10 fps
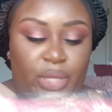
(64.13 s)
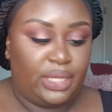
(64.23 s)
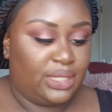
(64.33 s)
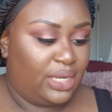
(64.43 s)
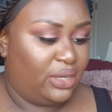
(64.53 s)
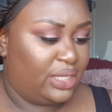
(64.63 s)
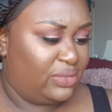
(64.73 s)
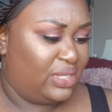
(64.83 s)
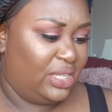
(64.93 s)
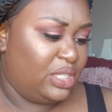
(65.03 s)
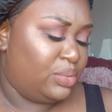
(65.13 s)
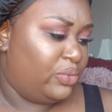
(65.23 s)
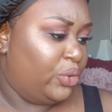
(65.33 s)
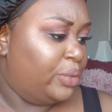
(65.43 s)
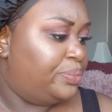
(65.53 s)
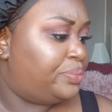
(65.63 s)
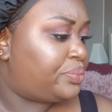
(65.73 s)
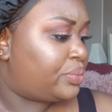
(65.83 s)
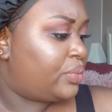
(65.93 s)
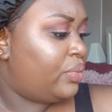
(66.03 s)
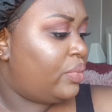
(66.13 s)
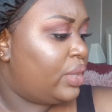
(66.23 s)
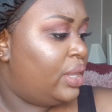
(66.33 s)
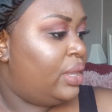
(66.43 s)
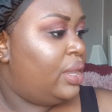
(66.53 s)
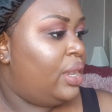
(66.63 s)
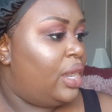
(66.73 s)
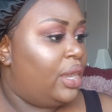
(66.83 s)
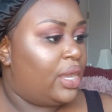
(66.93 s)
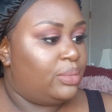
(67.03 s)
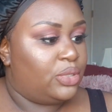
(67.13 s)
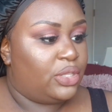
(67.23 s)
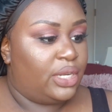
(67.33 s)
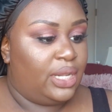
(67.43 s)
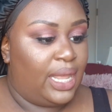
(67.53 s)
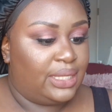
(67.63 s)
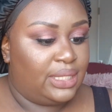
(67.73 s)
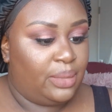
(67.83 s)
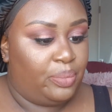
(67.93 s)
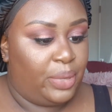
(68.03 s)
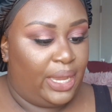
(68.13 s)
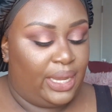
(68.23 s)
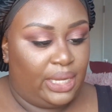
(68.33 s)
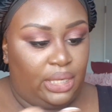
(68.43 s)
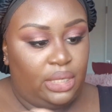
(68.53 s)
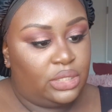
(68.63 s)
on this side. You guys have seen these before. It comes with an elastic band,